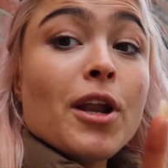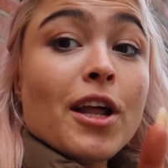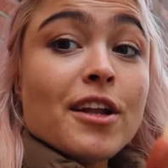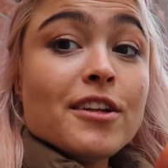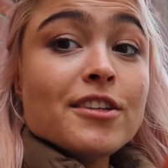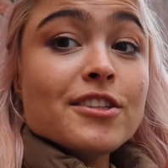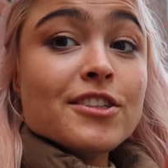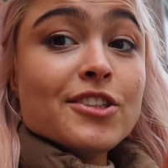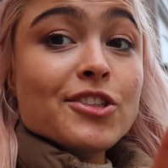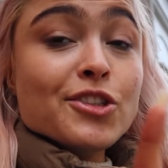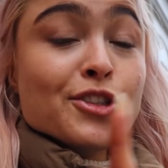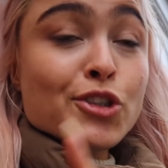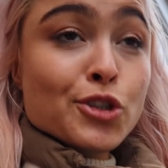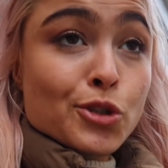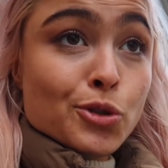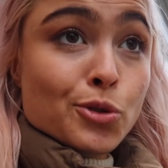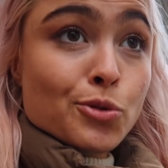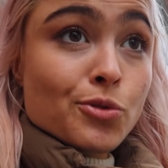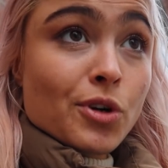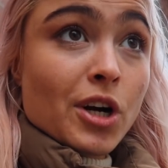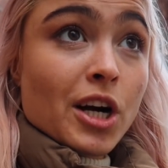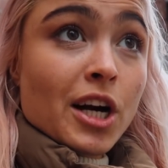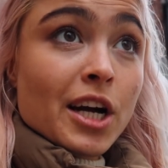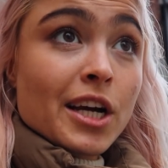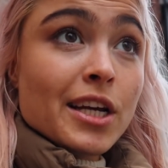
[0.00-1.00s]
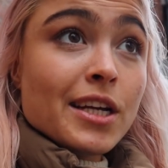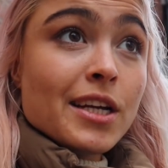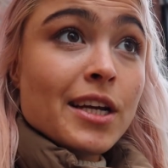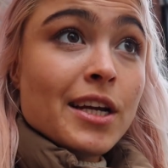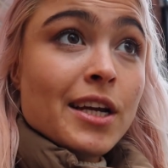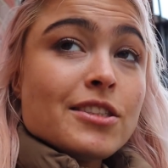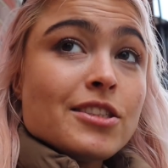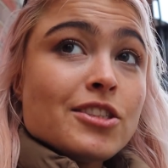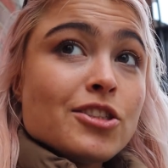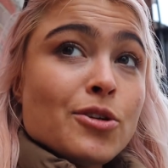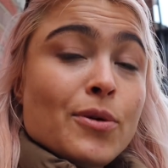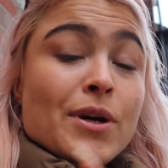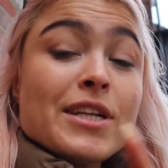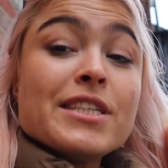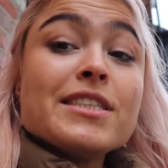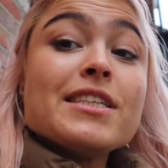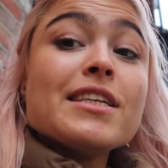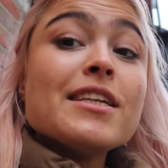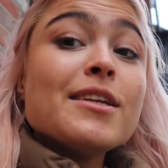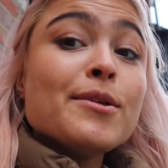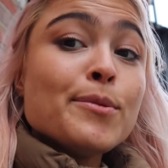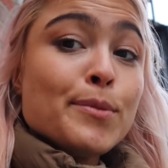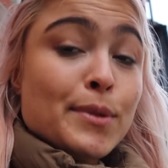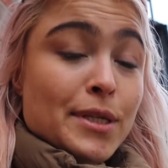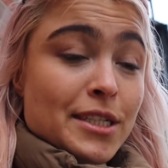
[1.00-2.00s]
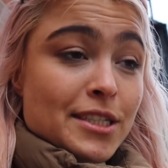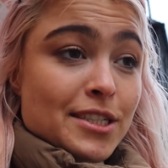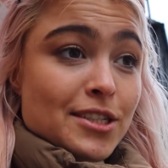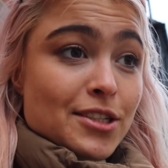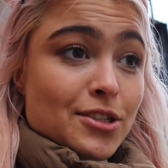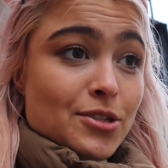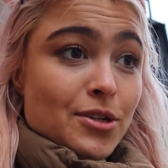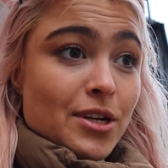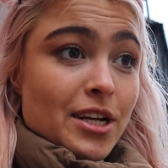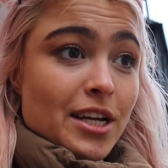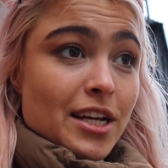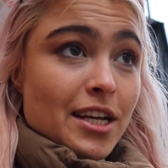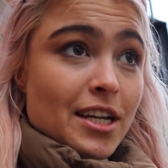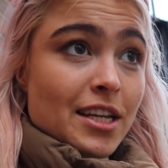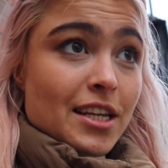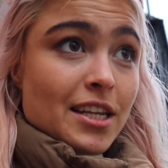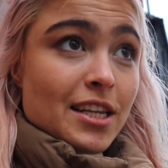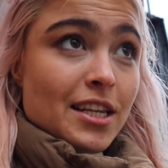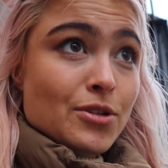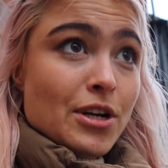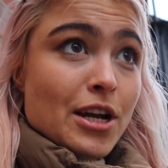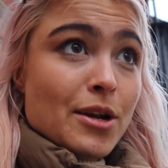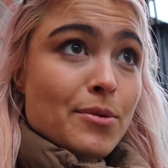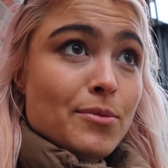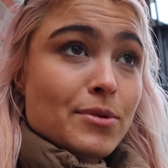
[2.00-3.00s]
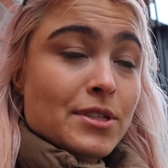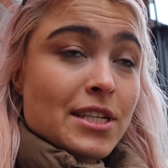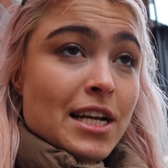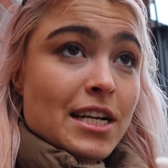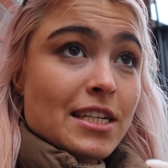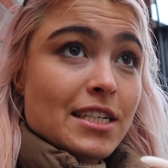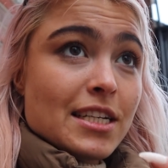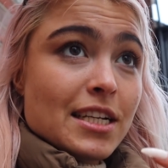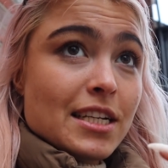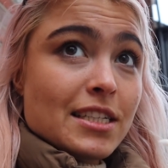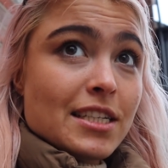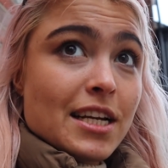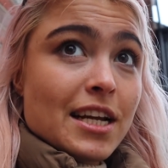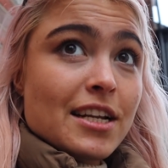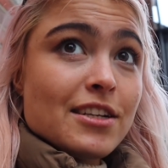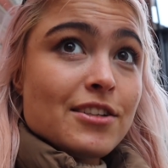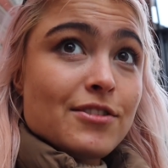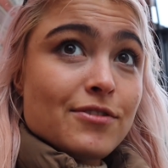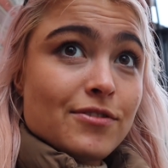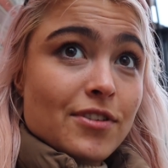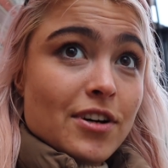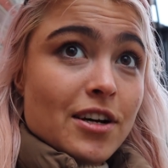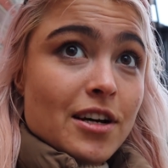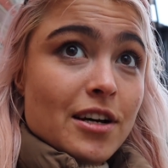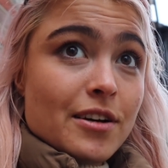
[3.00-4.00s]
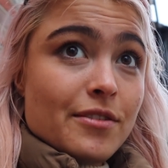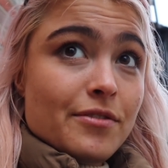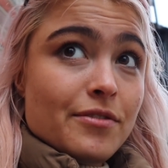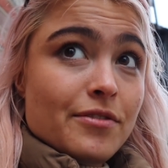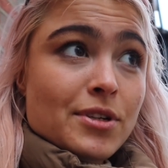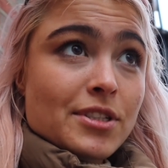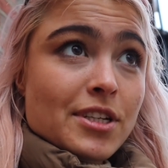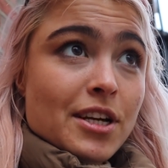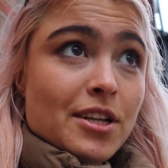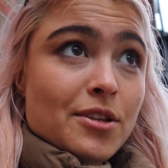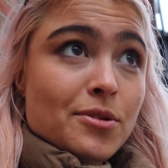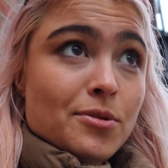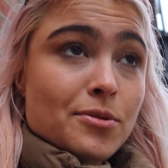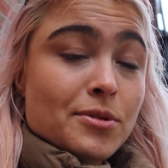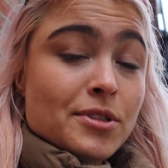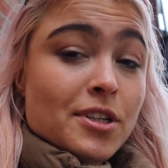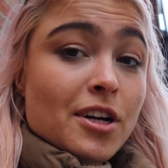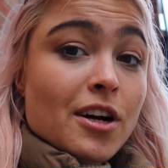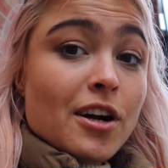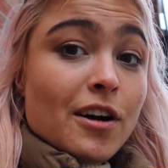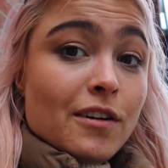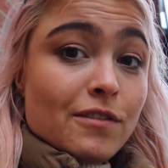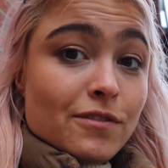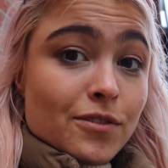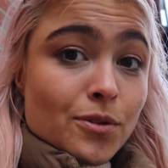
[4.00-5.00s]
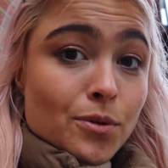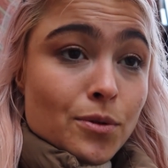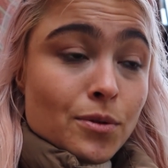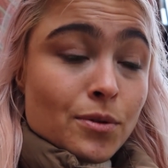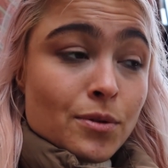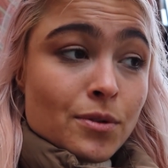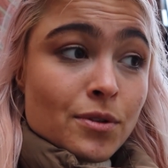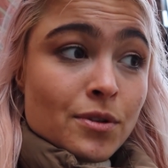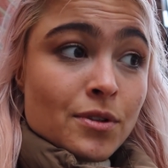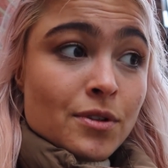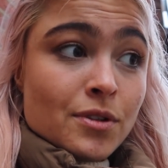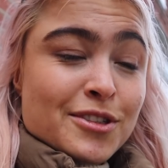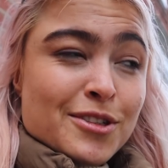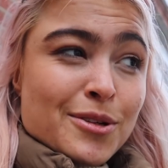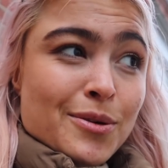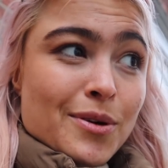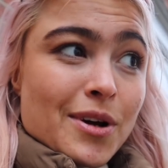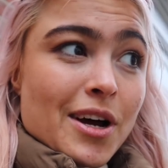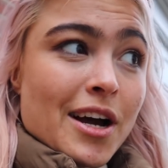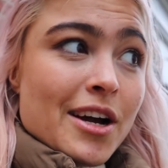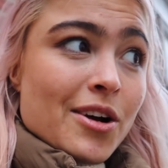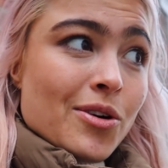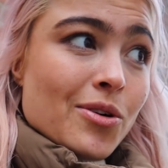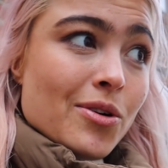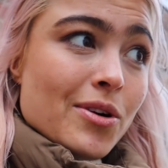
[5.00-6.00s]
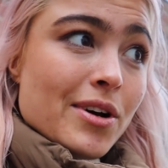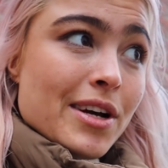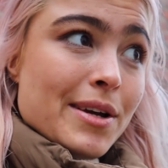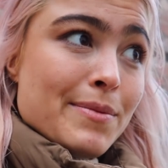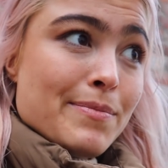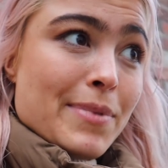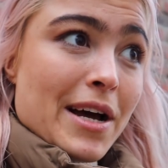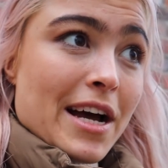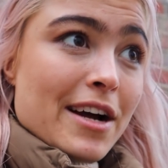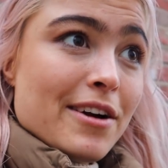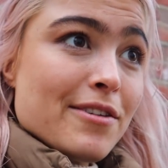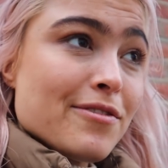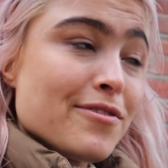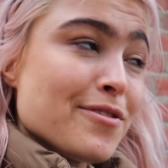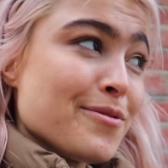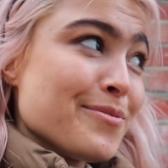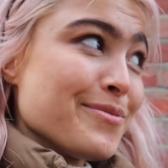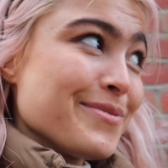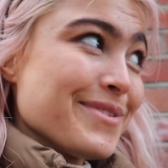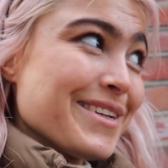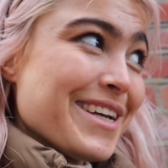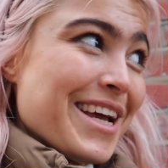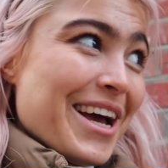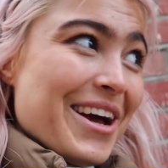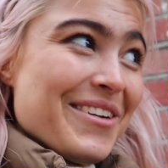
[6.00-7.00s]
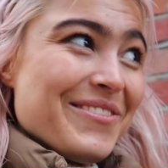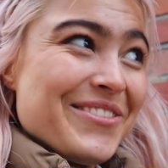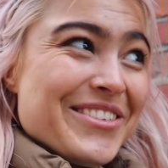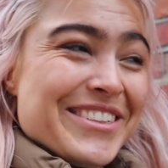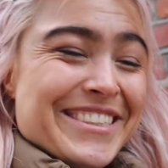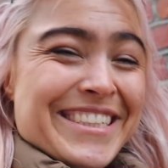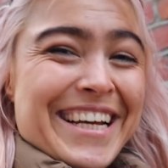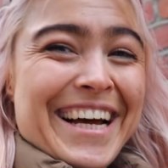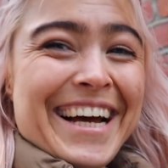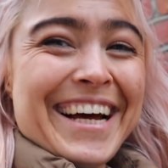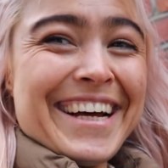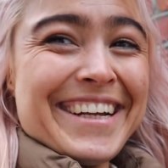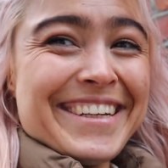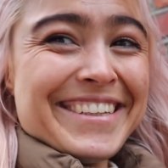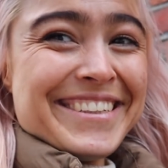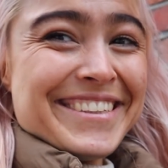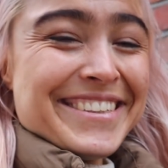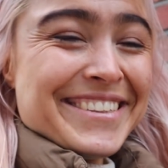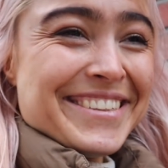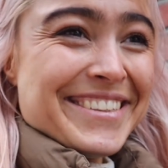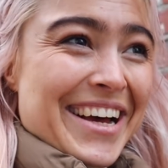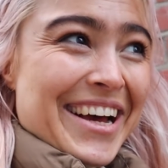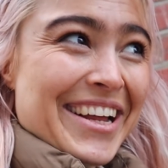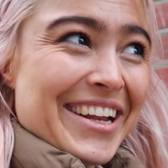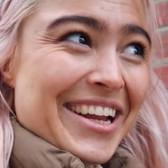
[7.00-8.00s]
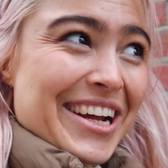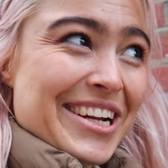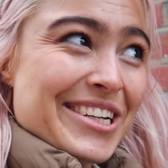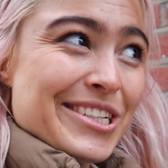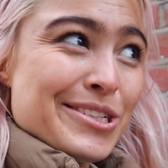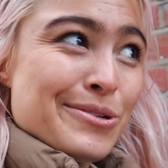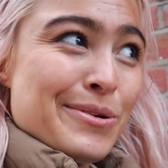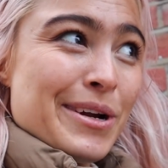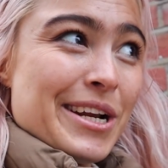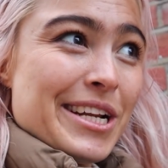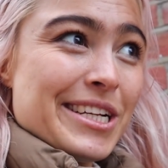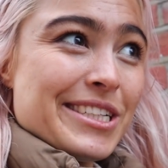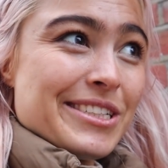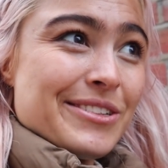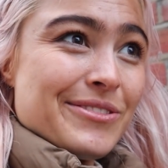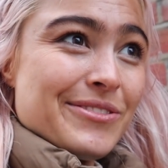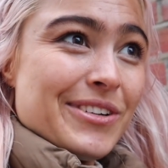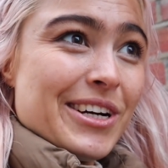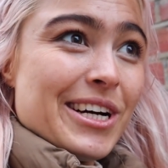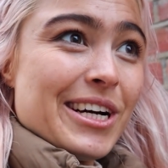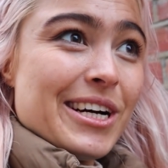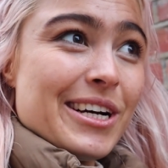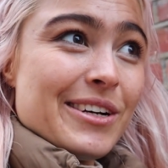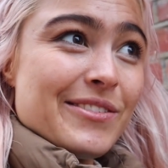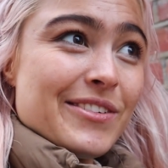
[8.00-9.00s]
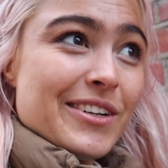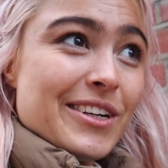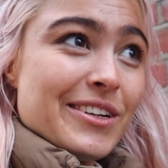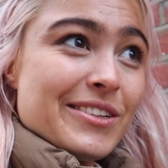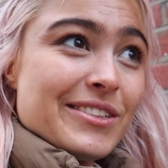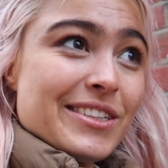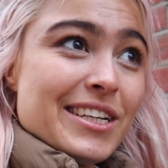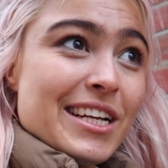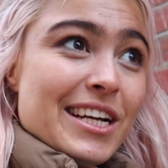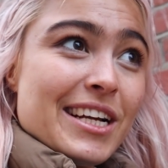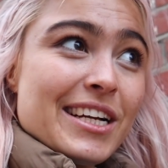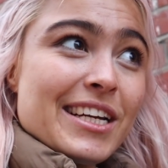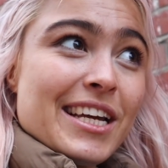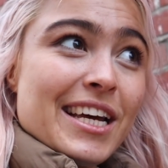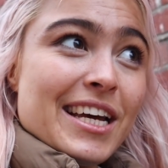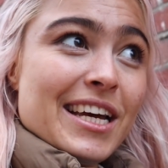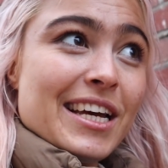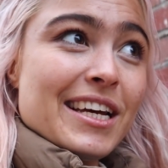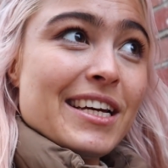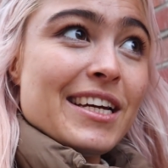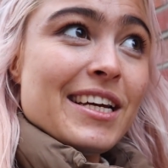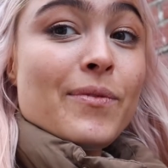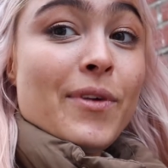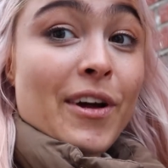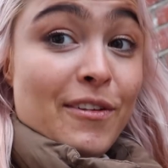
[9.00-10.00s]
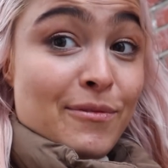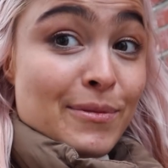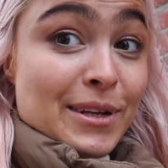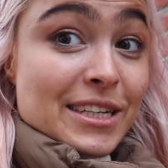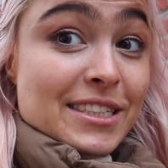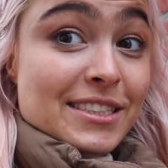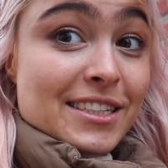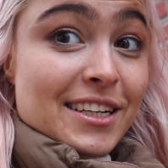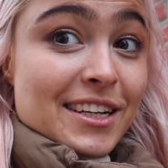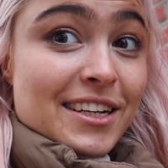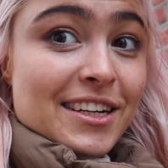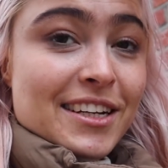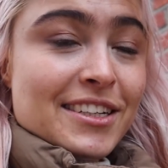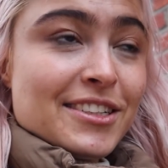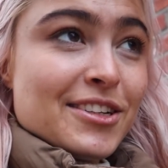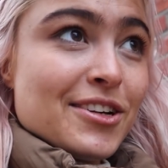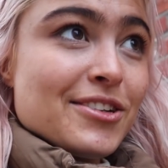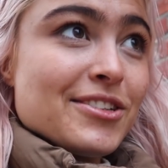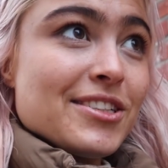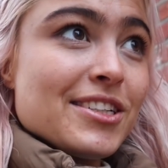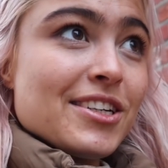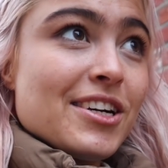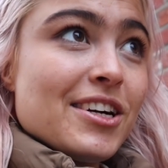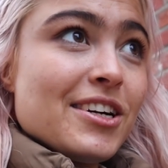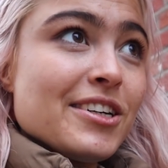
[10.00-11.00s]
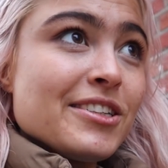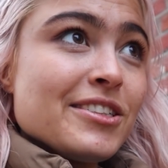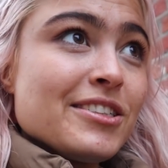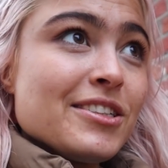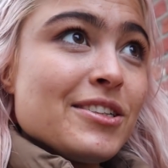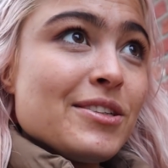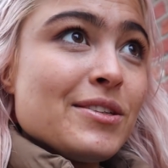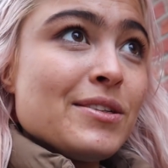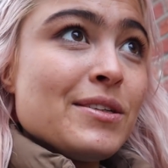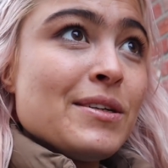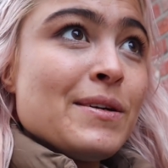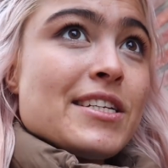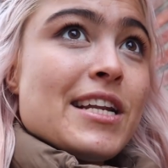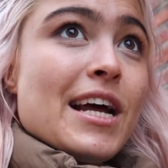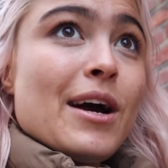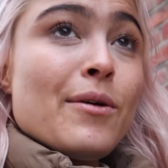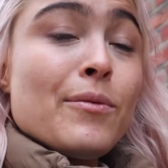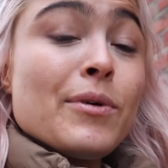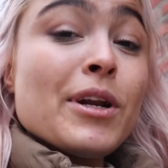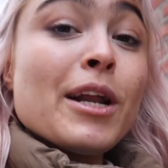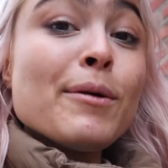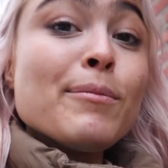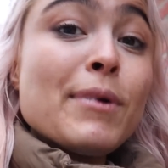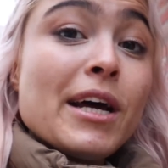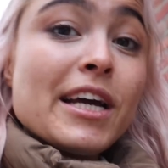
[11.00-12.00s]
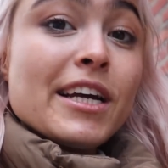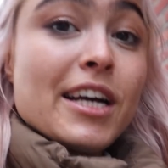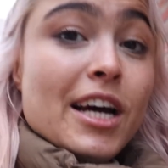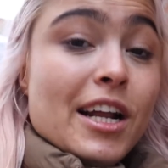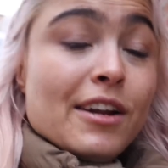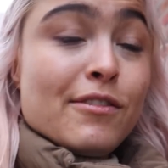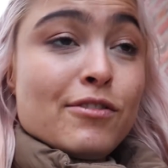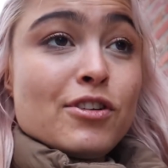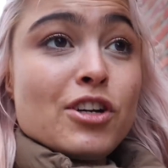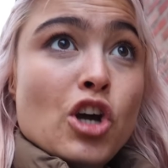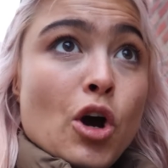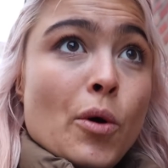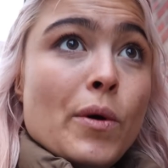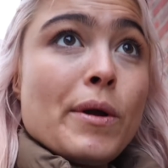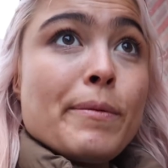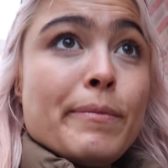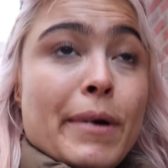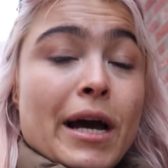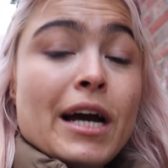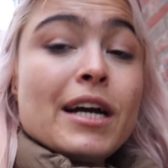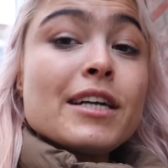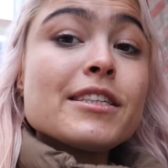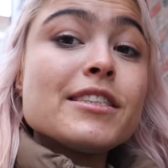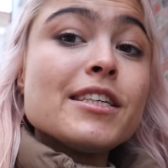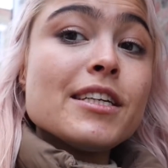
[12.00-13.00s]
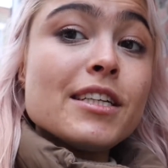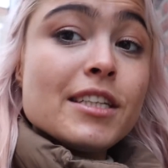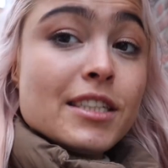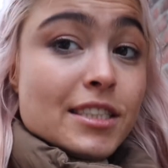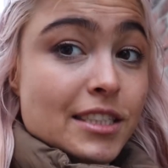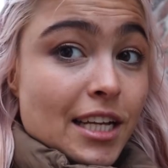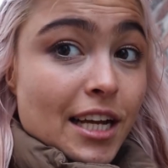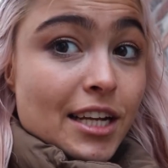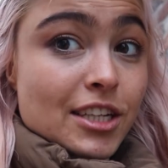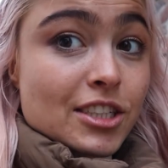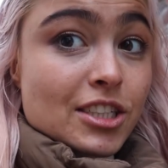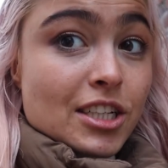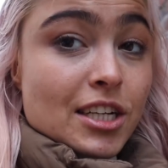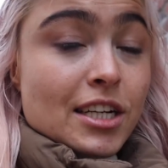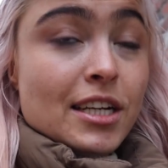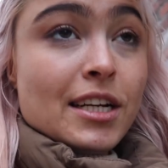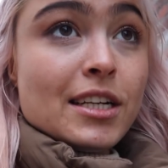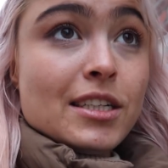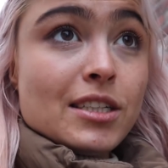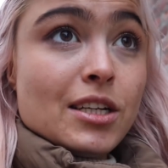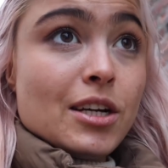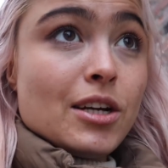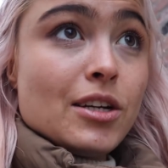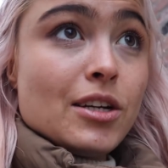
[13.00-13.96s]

London to Rye, so I didn't miss the train. The train was actually at 5:10, whereas I thought it was at 4:30. So I got back from Canvas Sands at like 5:20, and I was like, okay, I've missed it, let's go to the castle. So now when I'm like kind of going back to the station in